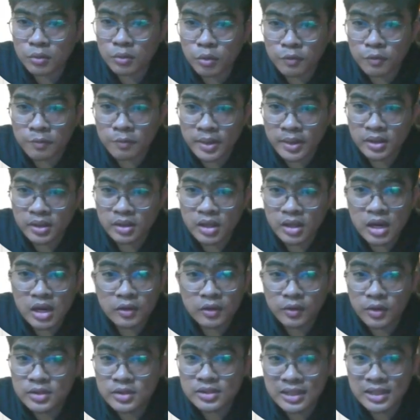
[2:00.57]
movement
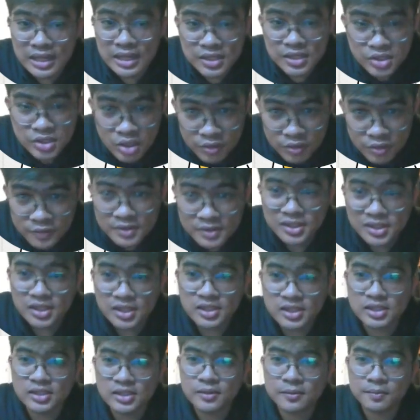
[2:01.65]
across land
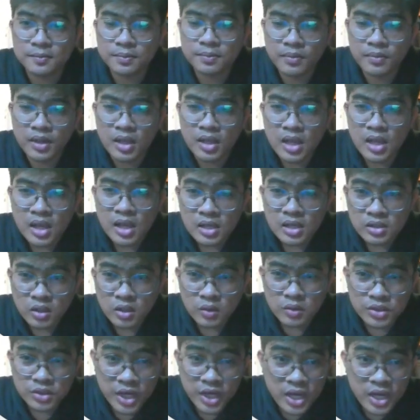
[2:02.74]
surfaces.
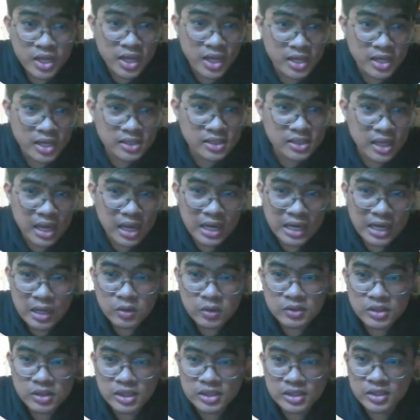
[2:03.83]
So, GIS
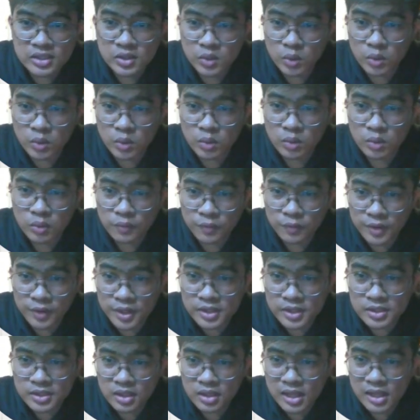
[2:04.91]
allows us to,
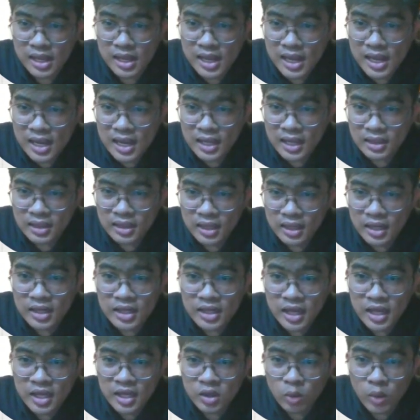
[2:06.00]
first,
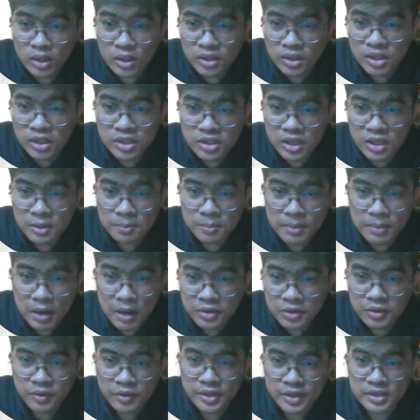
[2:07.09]
delineate watershed
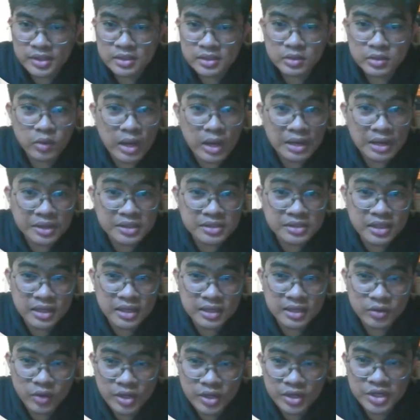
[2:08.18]
boundaries to
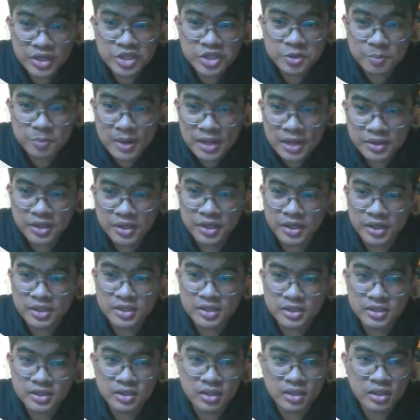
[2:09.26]
understand drainage
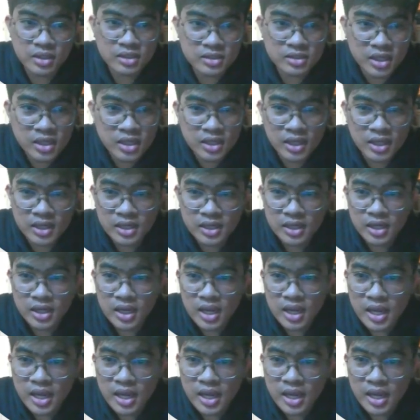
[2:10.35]
patterns. Second,